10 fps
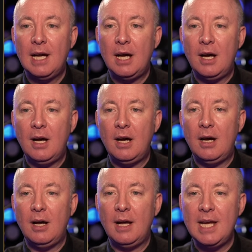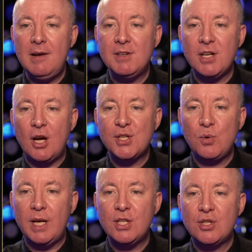Uh, here is our
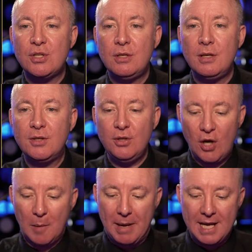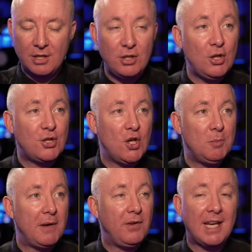Twitch. Do not abandon
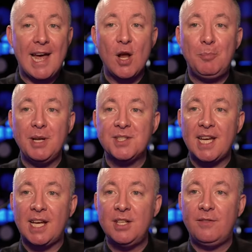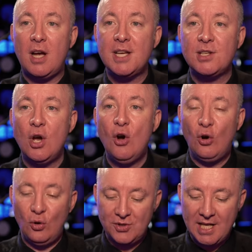YouTube, but if you can open a second device
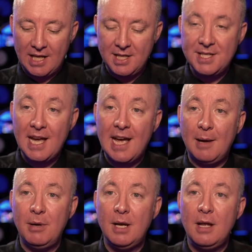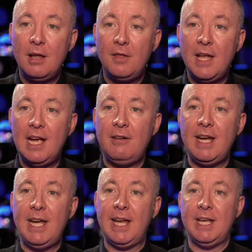or second tab there
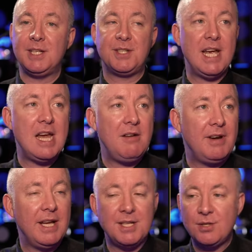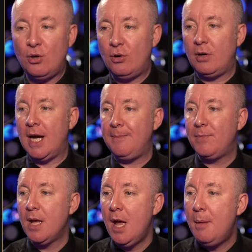it is. There it is. All right.
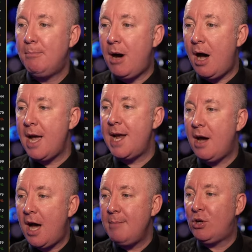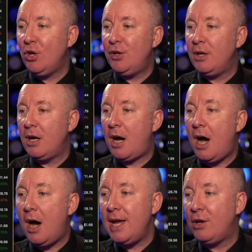Martyn, I'm good.
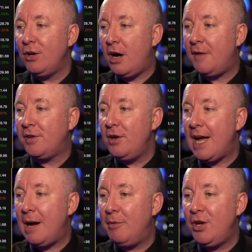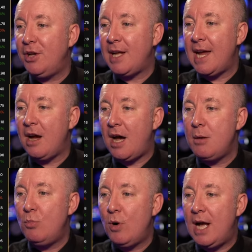Hi, good afternoon. How are you today?
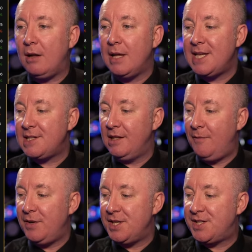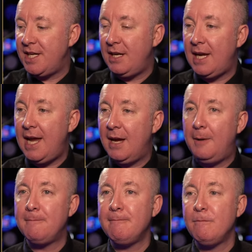I'm well. It's lovely to see you here.